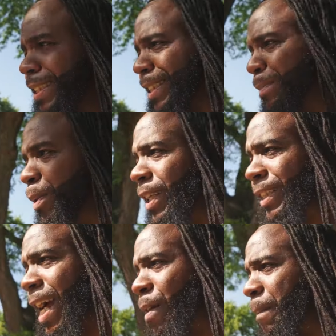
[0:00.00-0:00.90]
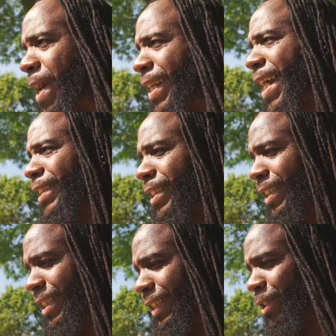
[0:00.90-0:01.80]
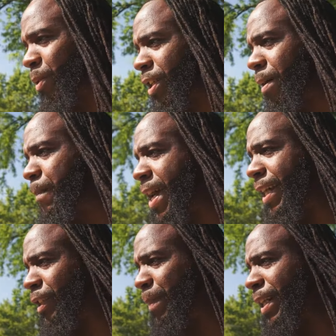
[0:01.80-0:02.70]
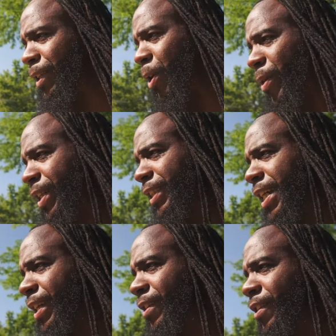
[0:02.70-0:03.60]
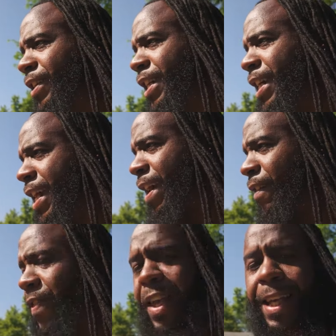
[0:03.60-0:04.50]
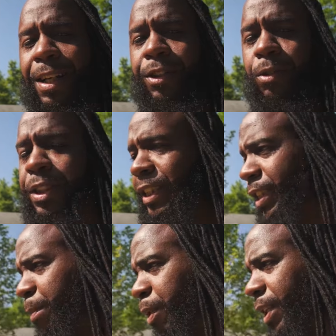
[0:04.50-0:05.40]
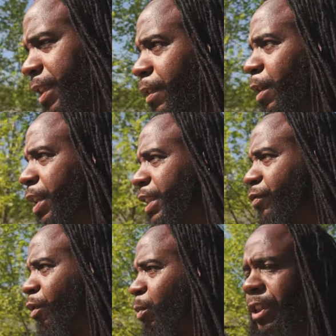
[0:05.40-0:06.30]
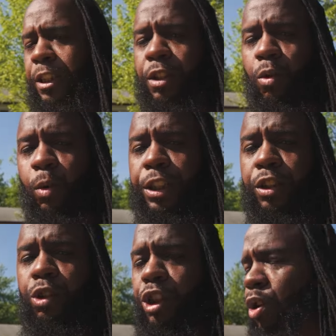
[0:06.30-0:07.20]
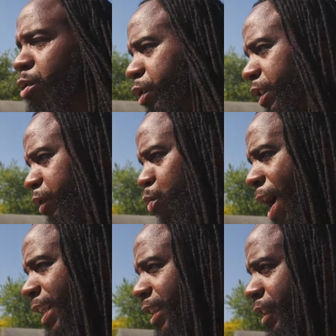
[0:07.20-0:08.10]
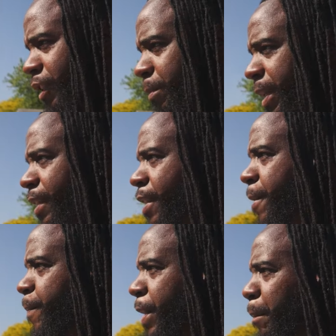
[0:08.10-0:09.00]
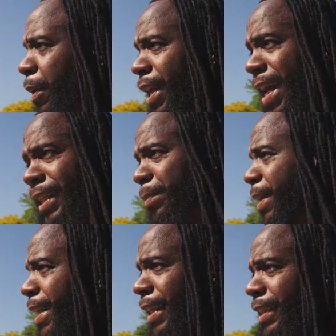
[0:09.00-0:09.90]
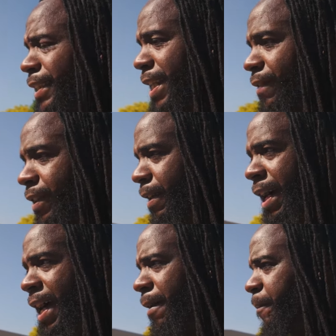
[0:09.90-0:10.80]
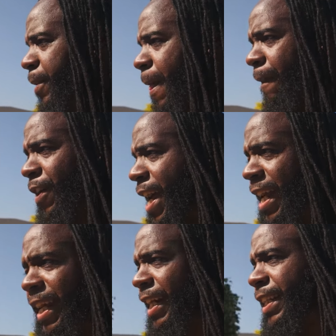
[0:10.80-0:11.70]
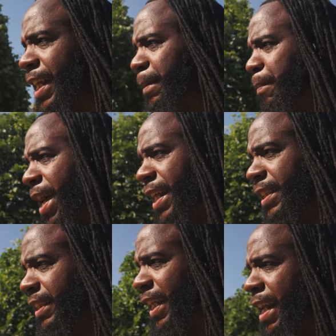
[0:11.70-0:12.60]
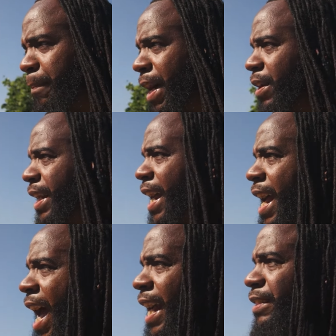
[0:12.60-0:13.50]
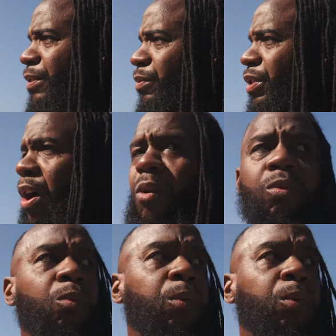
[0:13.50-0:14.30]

Disney Plus. Now I might cancel it until it come back because Mandalorian's not on. Everything else on Disney Plus, at least original original shows, is watched to me. But X-Men 97, um, if I had anything bad to say about it, I don't